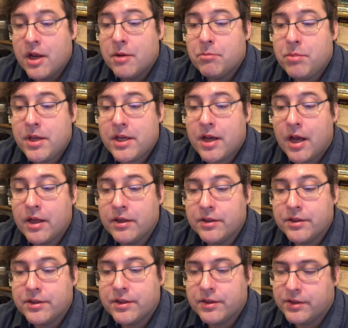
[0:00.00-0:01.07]

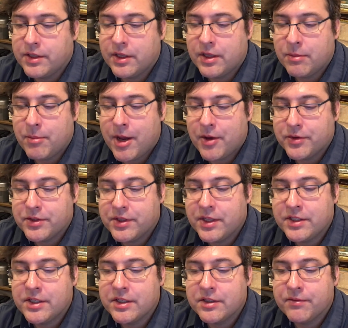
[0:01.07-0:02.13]
"Because," said the mouse,
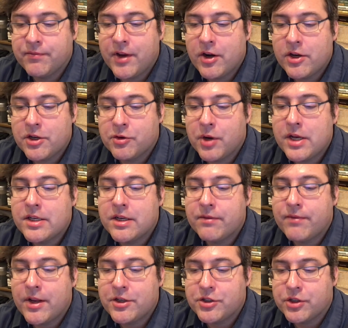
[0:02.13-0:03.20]
"this is a very great
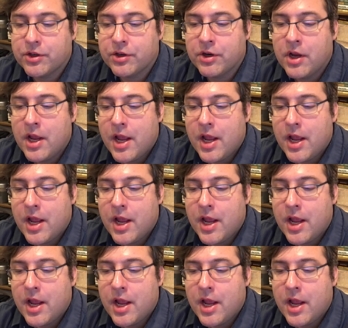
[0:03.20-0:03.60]
adventure,